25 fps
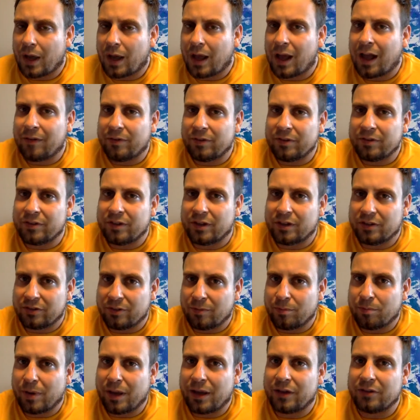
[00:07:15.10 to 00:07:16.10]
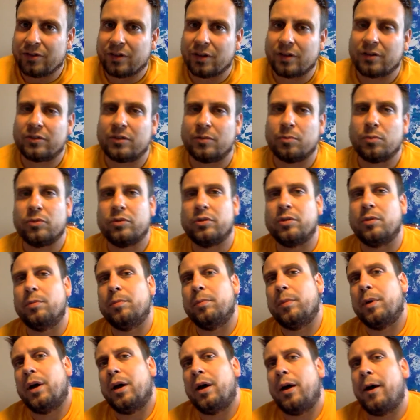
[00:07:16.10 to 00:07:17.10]
Obviously, some basics,
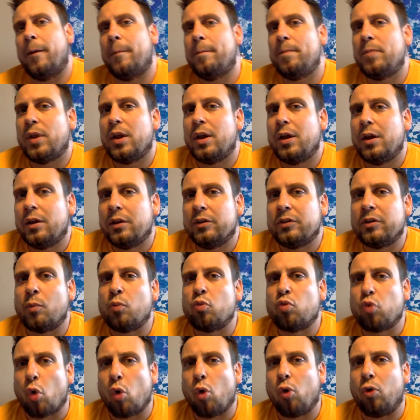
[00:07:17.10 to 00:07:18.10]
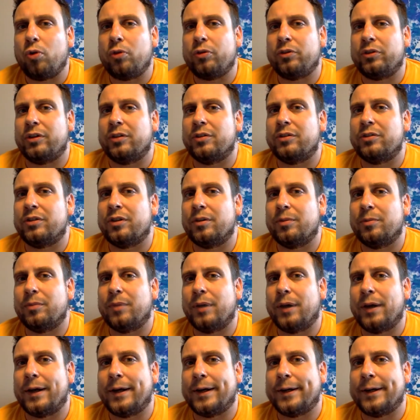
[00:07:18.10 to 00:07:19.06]
some rules, and some